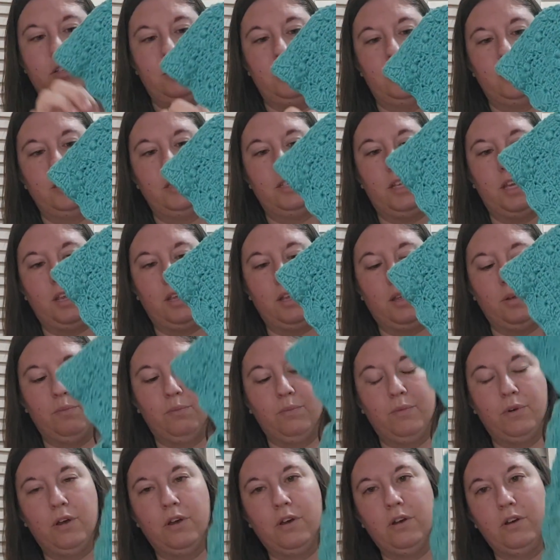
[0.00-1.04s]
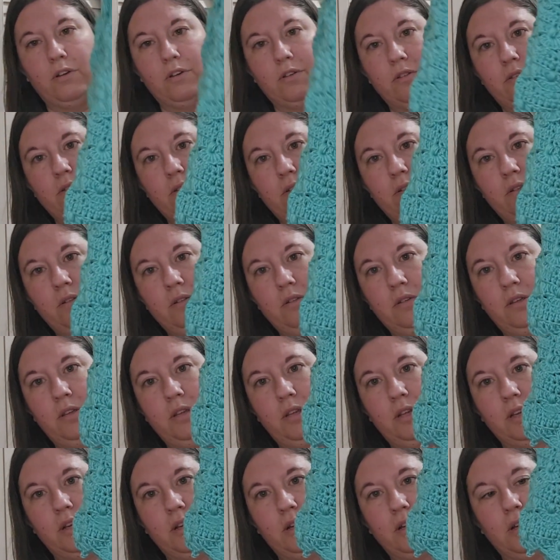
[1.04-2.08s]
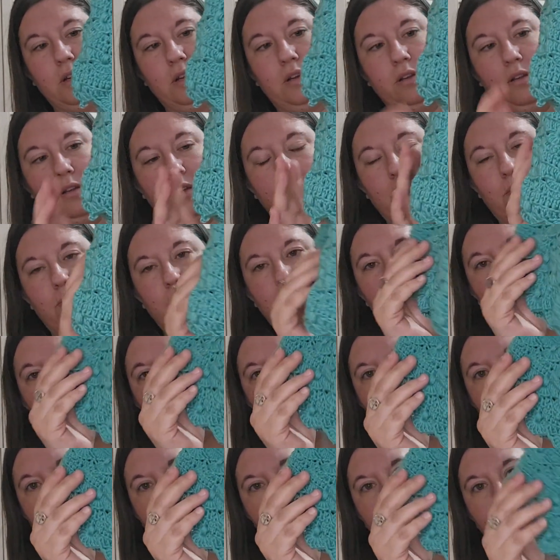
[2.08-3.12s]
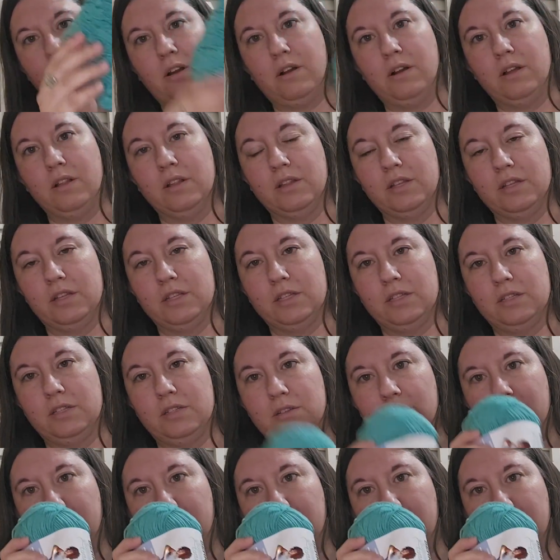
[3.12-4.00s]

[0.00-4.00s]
the second ball here, and I'm gonna start on this